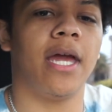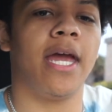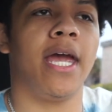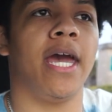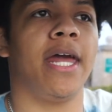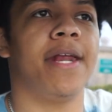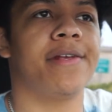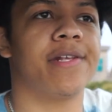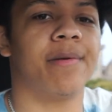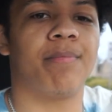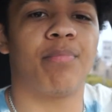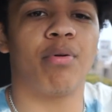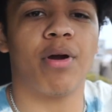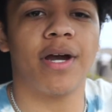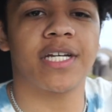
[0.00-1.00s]
And is
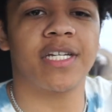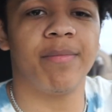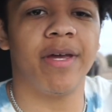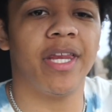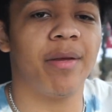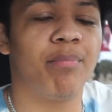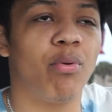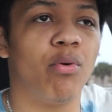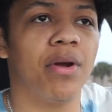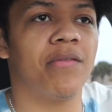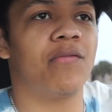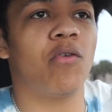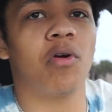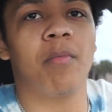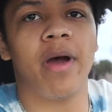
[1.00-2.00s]
approximately
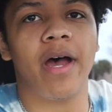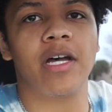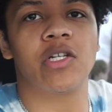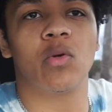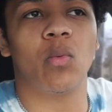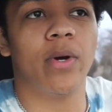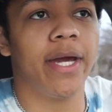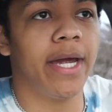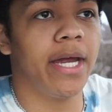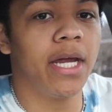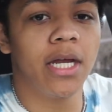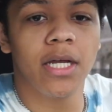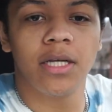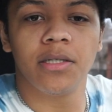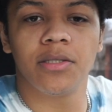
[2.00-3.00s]
0.4 miles away.
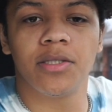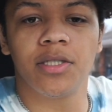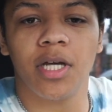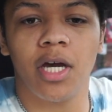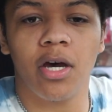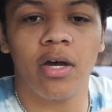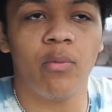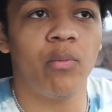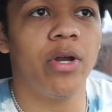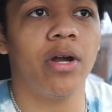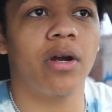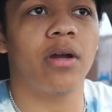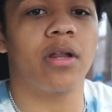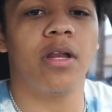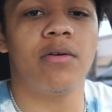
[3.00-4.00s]
So, and we
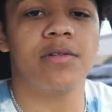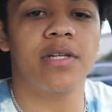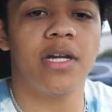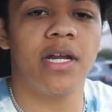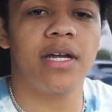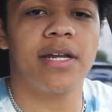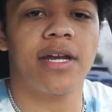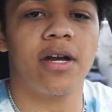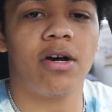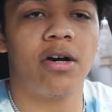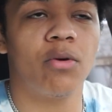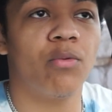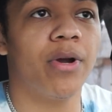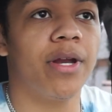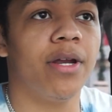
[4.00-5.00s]
are closing in on it
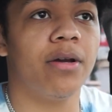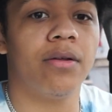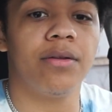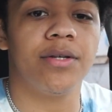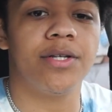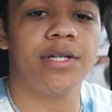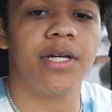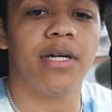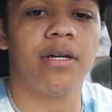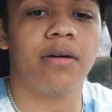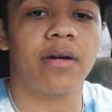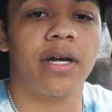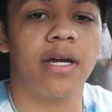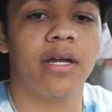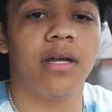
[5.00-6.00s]
already. Holy shit,
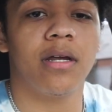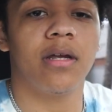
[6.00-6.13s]
okay.